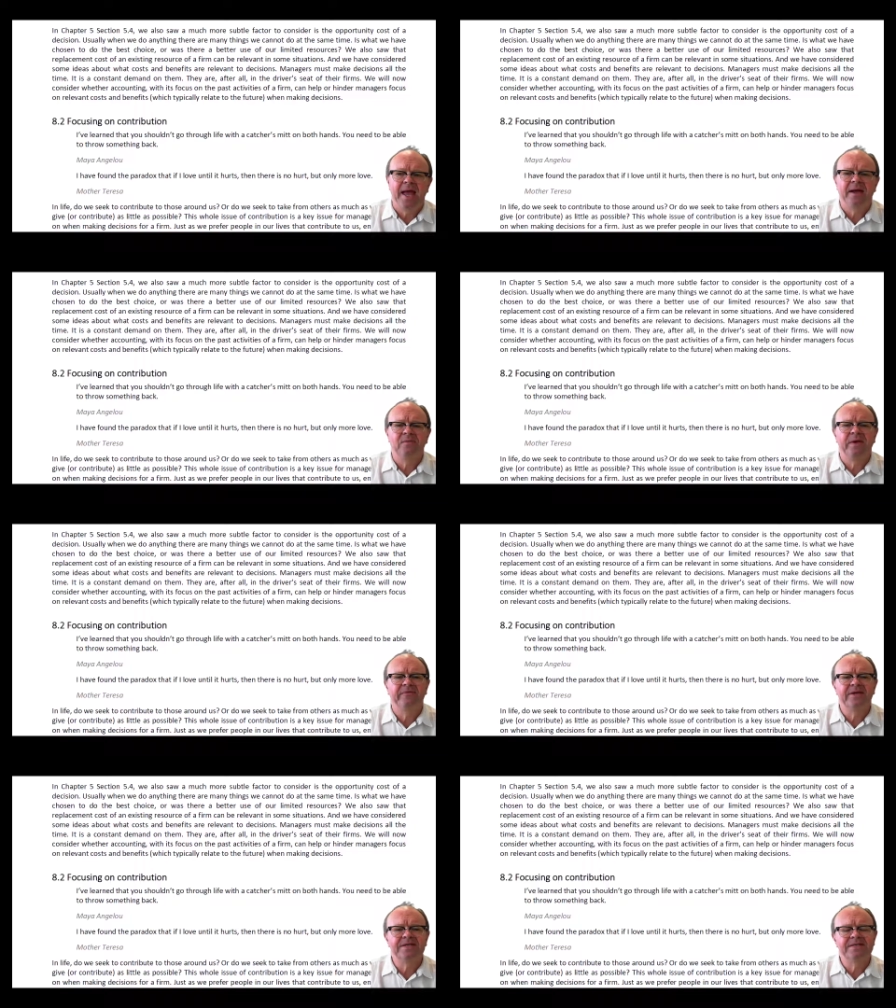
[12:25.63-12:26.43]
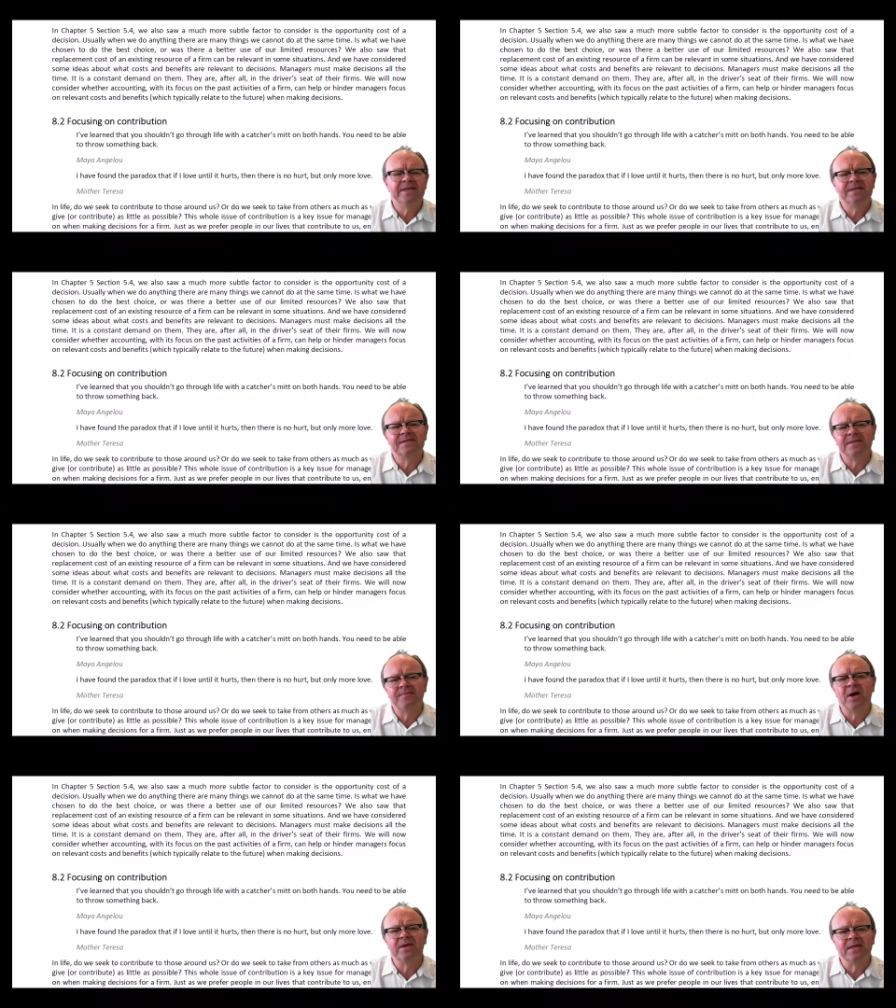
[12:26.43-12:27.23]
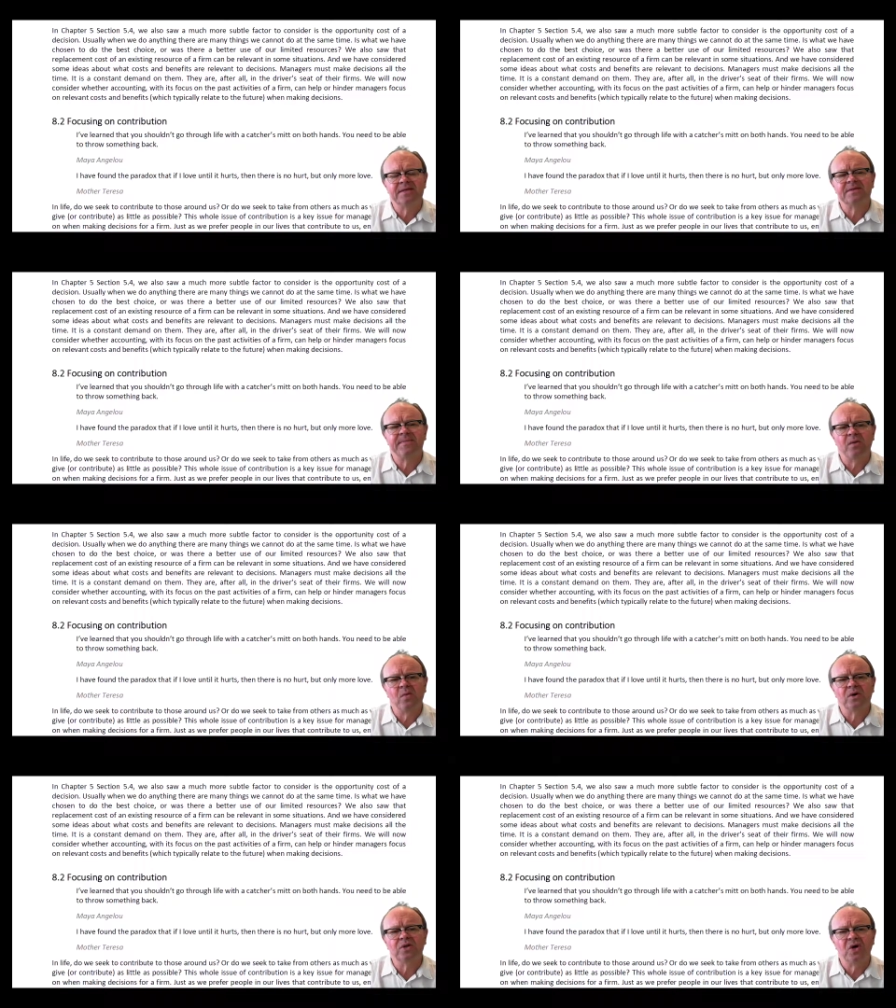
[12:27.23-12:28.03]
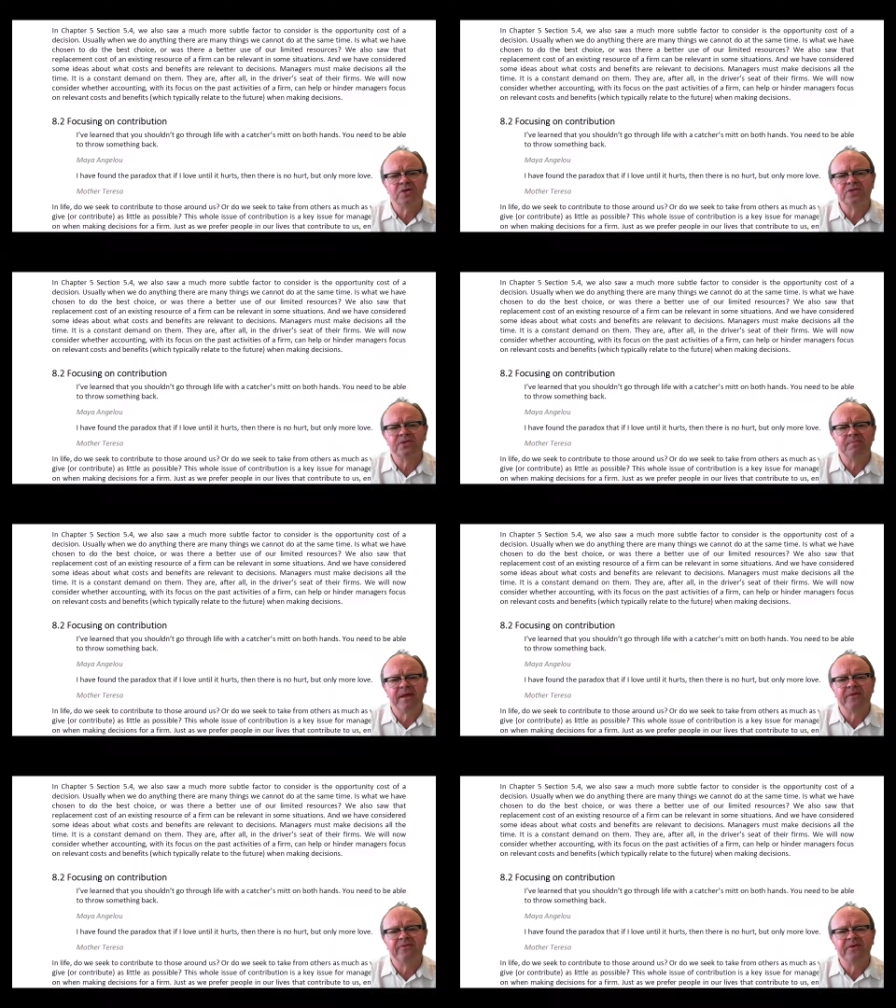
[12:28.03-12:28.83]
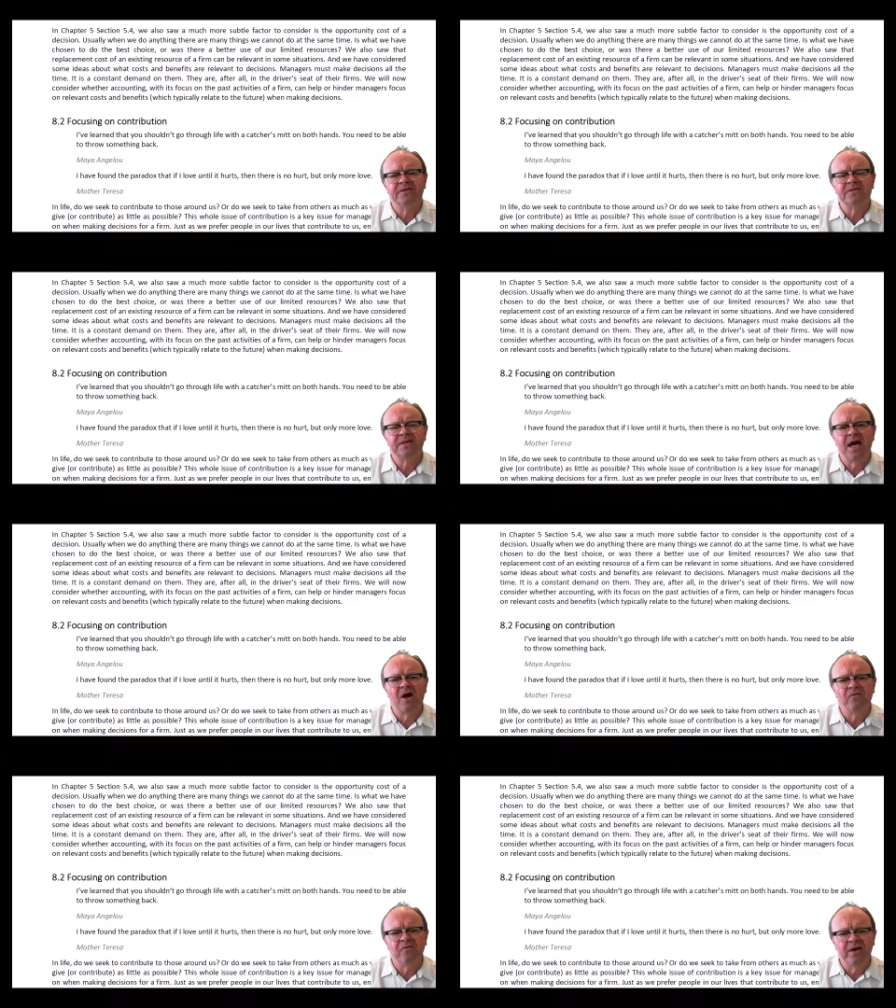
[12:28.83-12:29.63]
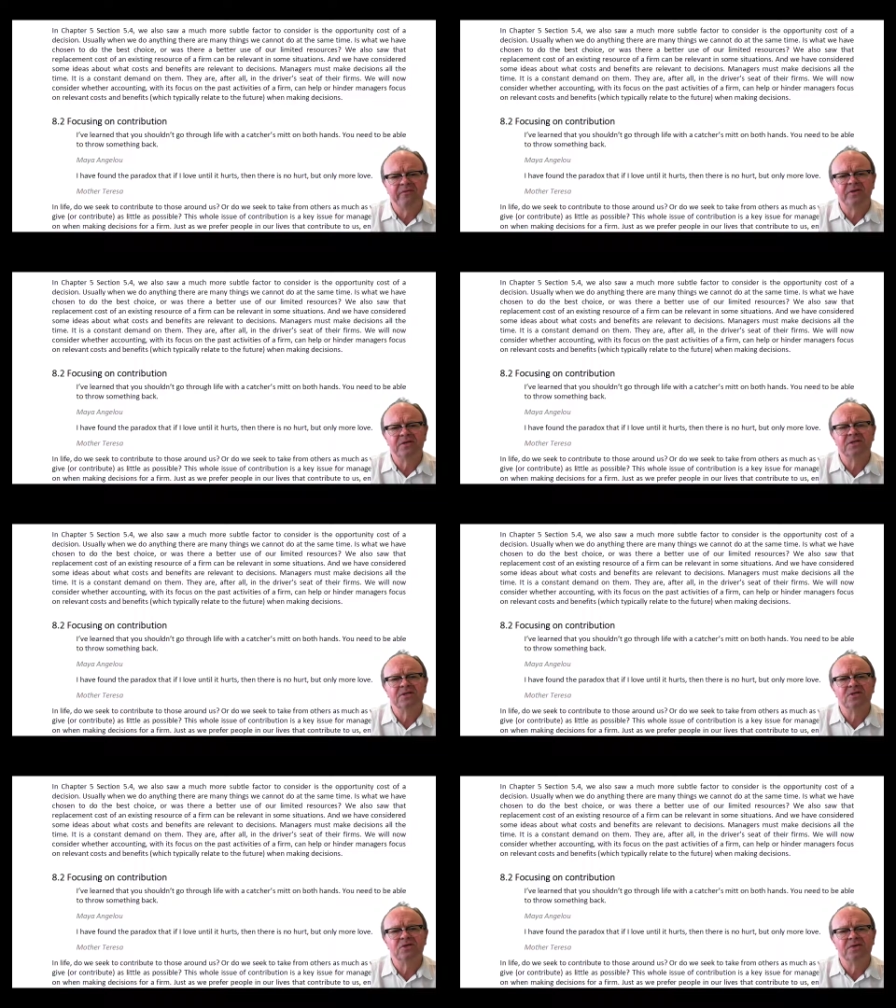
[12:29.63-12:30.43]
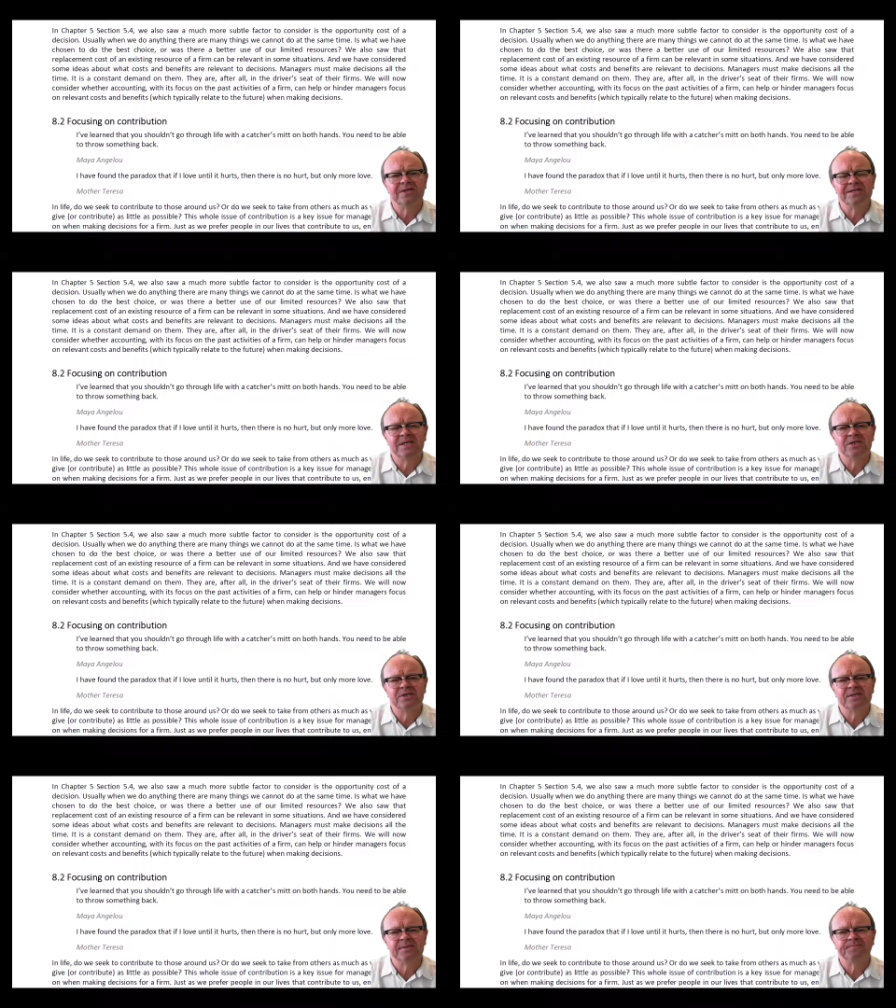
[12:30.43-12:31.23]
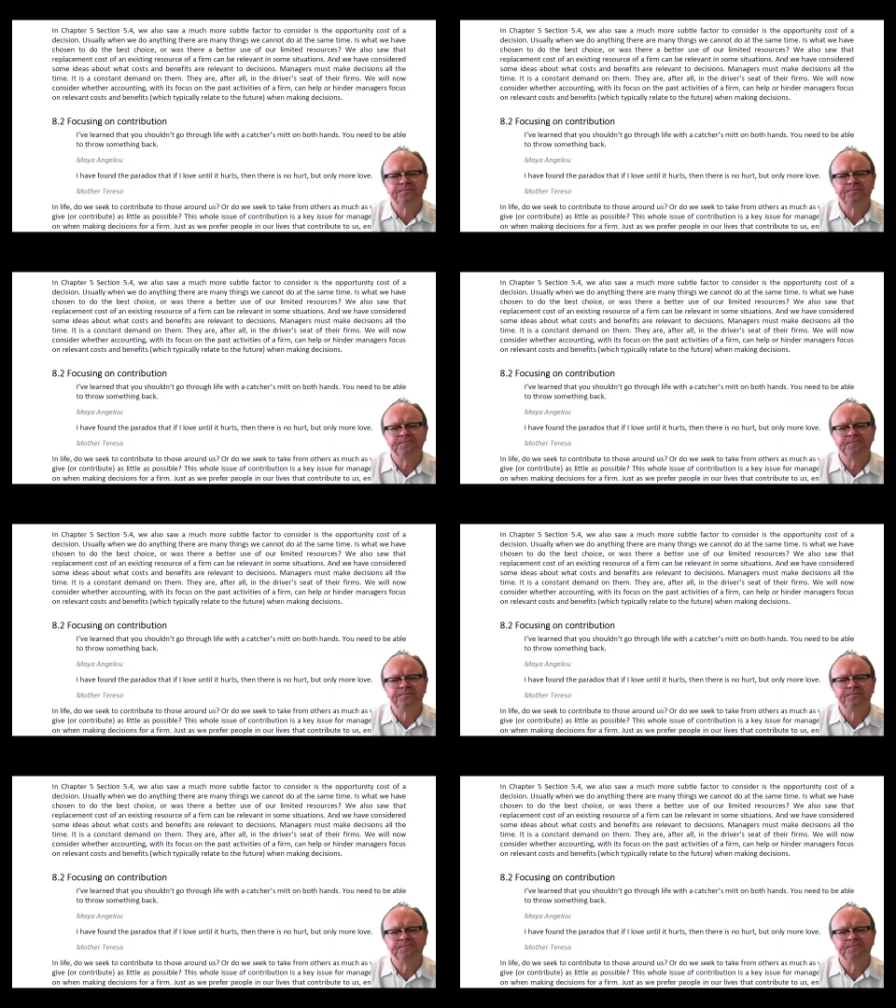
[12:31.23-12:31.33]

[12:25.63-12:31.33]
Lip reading: And we have considered some ideas about what costs and benefits are relevant to decisions.